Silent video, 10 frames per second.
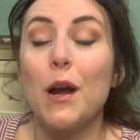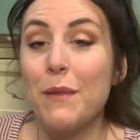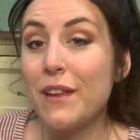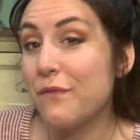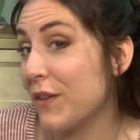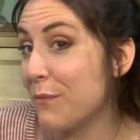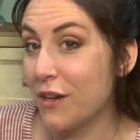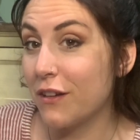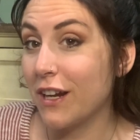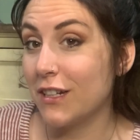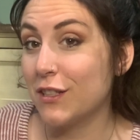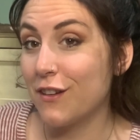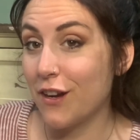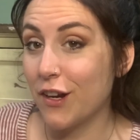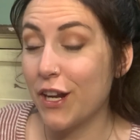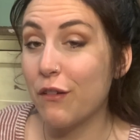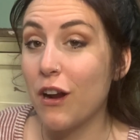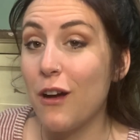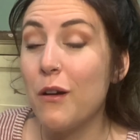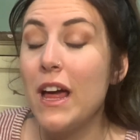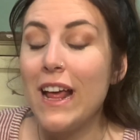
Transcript: main female character and our hero,